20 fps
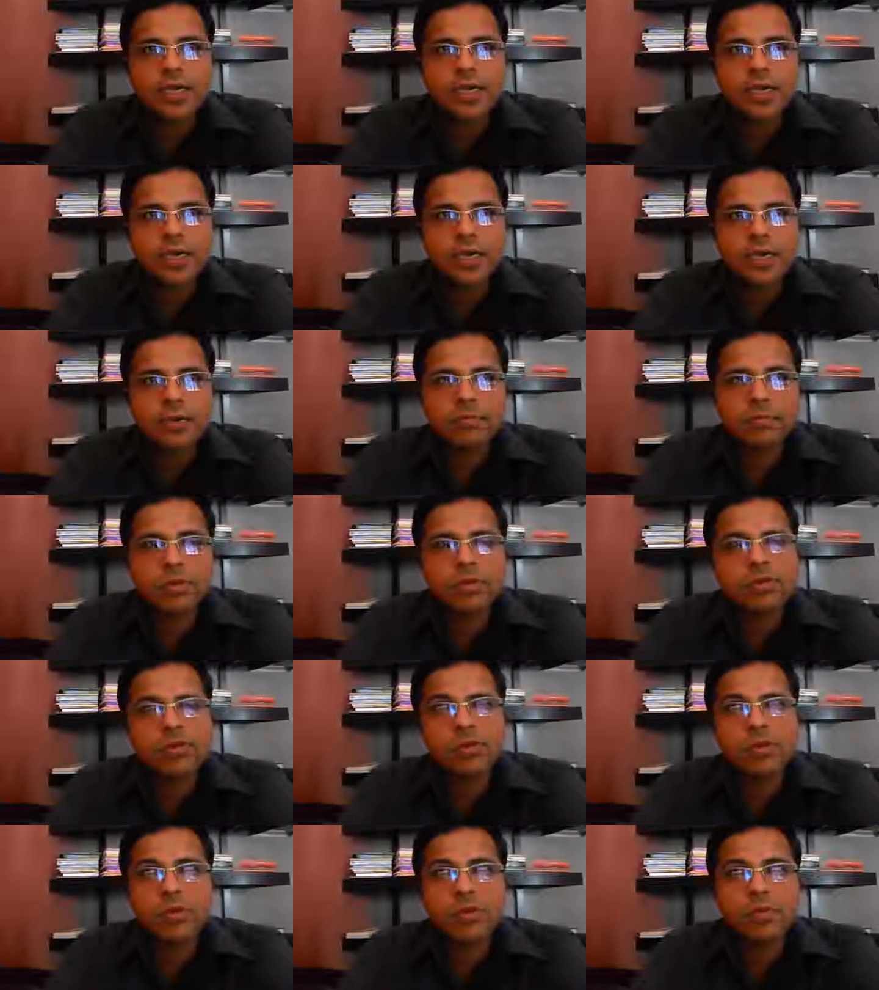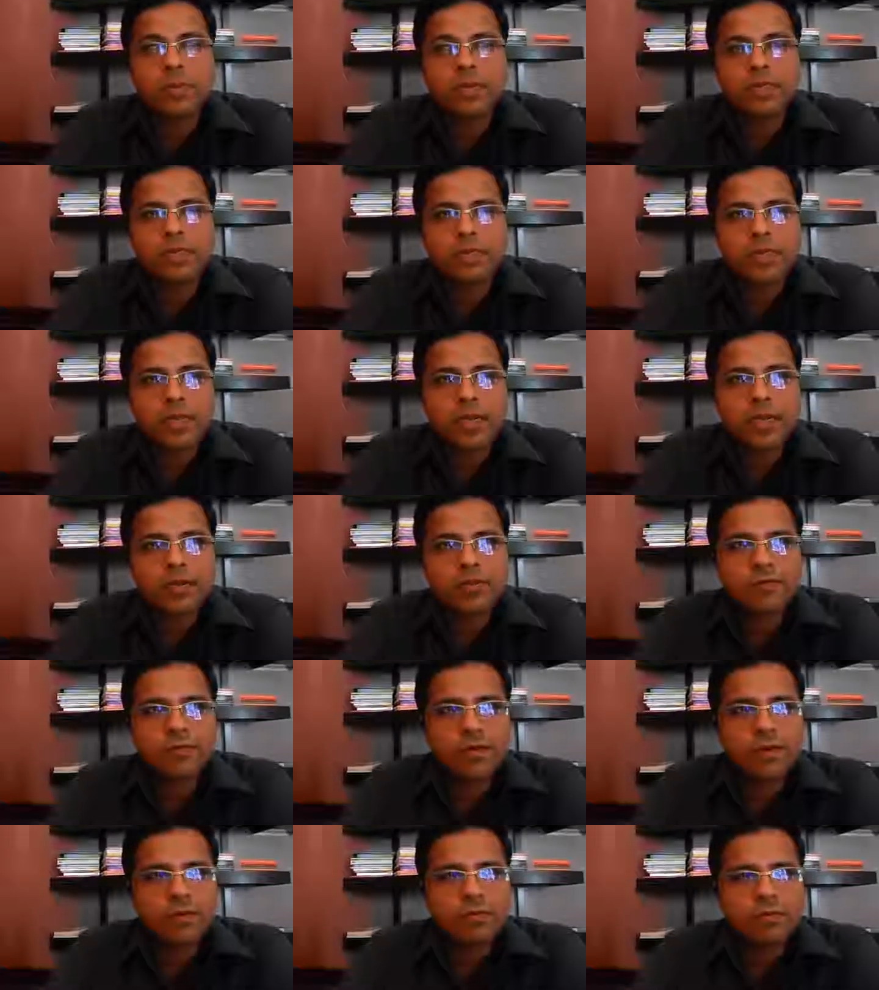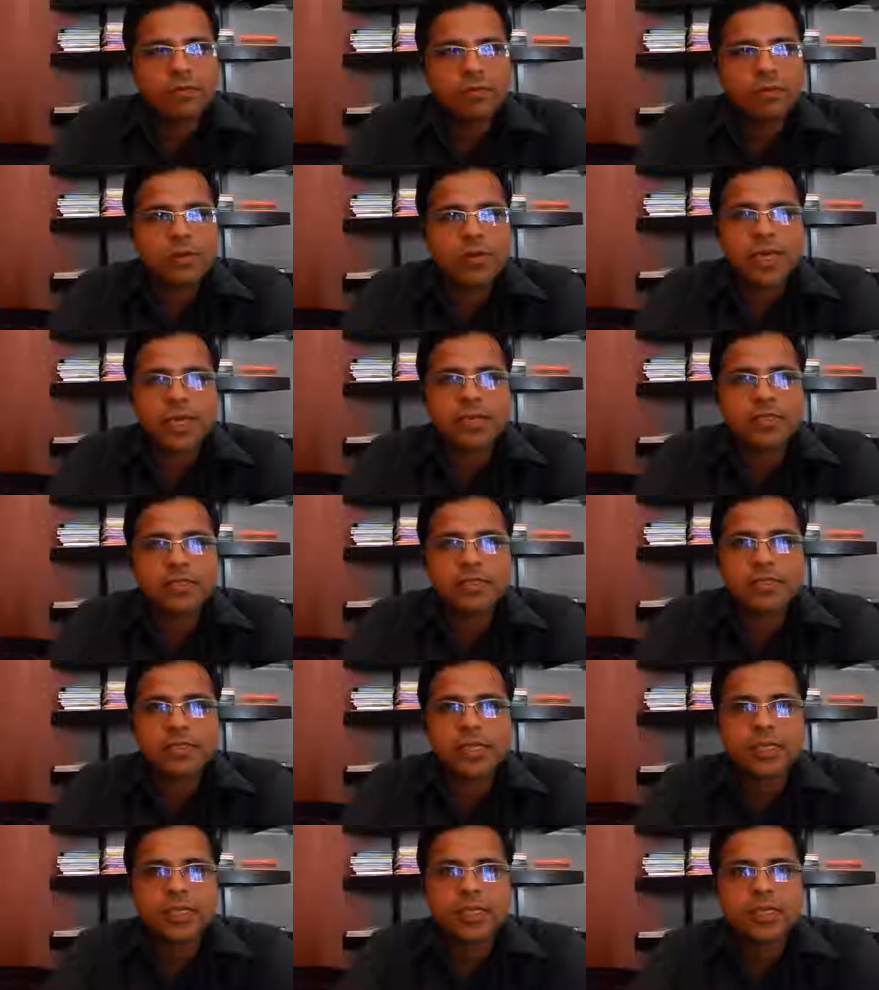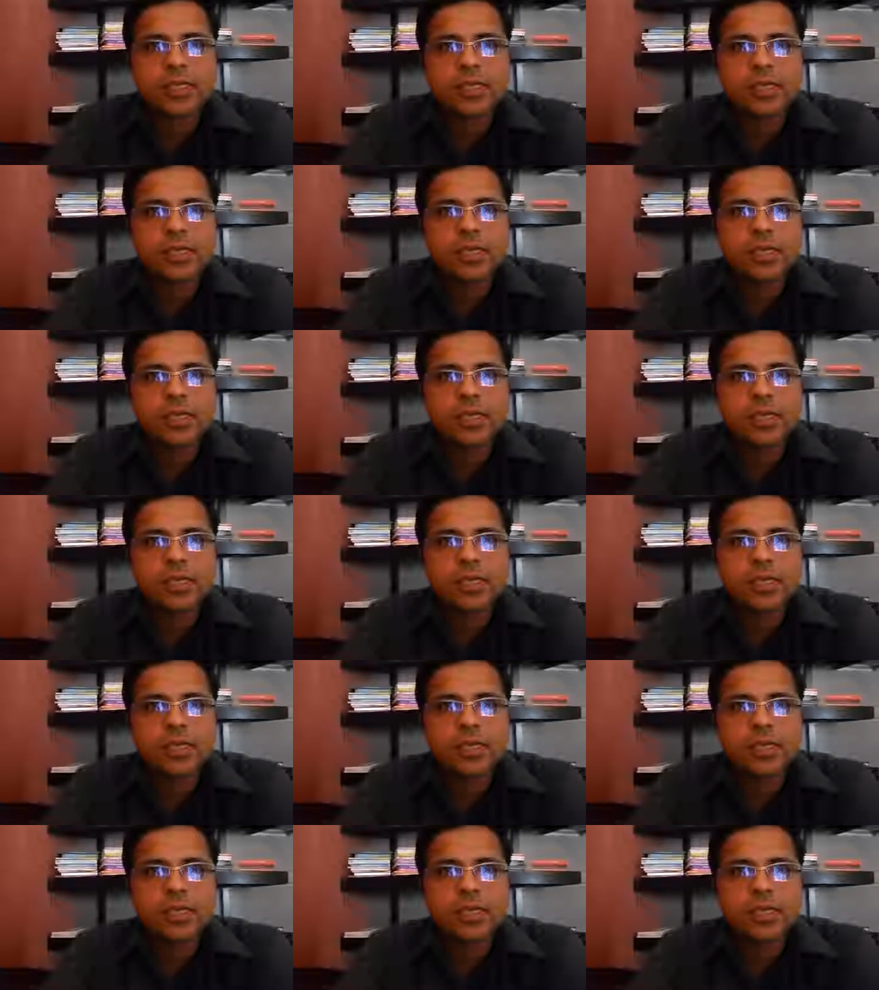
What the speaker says: I scored a percentile of around 96, I think.